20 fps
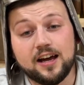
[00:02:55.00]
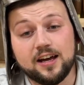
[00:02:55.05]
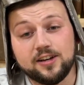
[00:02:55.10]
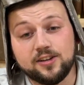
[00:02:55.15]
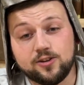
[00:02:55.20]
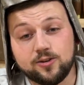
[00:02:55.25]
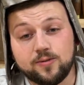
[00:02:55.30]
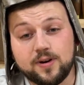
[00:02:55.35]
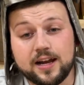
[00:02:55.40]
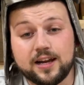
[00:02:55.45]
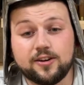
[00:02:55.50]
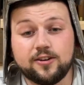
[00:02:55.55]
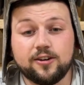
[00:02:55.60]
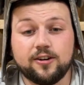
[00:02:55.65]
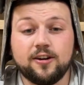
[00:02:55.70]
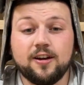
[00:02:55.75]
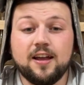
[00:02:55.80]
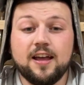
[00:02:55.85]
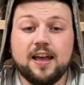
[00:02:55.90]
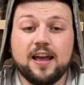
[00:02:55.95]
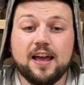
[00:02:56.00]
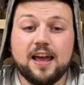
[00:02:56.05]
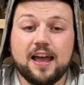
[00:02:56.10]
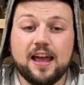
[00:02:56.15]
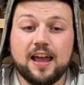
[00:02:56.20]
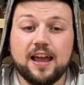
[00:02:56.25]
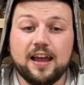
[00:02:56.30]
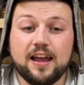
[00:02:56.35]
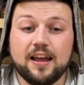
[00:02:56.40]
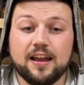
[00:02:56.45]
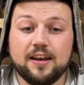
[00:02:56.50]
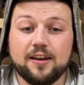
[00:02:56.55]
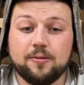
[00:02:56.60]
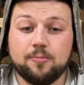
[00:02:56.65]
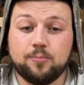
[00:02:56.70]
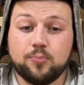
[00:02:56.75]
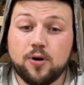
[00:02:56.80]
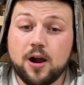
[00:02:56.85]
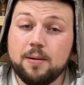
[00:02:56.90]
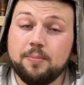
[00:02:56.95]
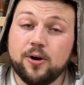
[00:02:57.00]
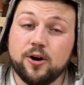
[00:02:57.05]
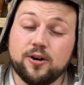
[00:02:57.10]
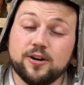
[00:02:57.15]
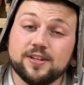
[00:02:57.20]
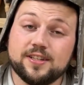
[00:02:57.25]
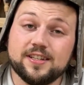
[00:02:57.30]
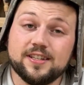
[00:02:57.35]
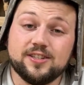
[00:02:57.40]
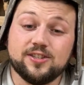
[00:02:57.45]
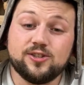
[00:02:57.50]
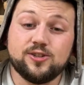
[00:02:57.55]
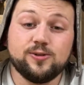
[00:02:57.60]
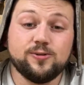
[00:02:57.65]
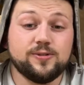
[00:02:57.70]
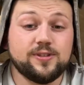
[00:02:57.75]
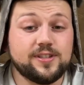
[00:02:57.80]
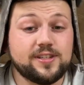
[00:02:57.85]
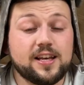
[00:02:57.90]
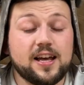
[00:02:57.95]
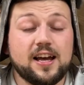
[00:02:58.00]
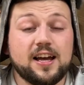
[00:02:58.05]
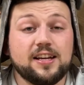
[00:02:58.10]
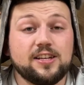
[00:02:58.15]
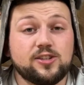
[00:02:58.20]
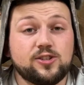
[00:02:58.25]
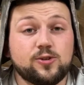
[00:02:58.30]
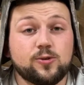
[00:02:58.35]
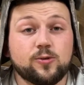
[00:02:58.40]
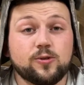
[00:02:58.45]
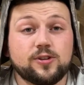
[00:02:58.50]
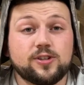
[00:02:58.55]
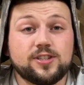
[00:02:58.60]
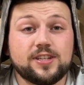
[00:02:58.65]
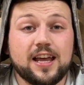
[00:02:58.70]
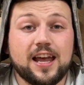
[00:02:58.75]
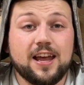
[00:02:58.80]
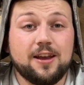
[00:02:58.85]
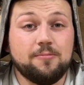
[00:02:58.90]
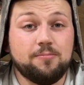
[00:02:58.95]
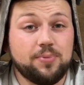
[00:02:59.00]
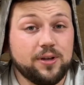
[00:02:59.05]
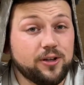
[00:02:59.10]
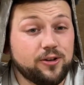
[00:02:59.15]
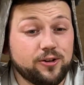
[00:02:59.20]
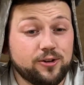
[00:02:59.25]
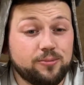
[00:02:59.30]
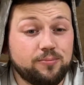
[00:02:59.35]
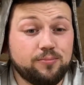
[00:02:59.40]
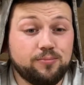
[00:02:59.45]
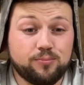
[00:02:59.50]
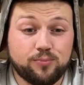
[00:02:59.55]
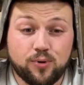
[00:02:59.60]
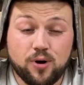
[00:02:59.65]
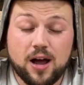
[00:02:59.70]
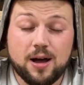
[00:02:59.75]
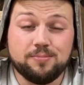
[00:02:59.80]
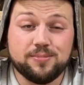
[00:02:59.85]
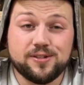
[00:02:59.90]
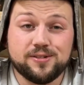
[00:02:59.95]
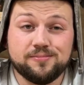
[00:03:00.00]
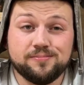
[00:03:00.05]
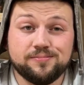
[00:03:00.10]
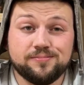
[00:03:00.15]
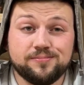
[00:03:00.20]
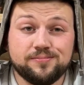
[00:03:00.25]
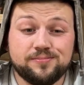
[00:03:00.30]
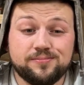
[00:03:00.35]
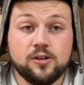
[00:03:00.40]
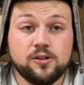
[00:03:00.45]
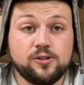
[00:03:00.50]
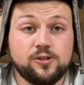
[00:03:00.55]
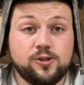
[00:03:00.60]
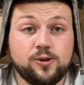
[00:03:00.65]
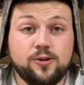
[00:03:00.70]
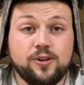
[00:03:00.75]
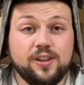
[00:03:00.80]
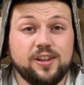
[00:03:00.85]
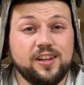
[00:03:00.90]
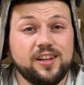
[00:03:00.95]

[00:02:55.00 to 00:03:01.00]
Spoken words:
director and prop artisans to design, source, and build props. Due to the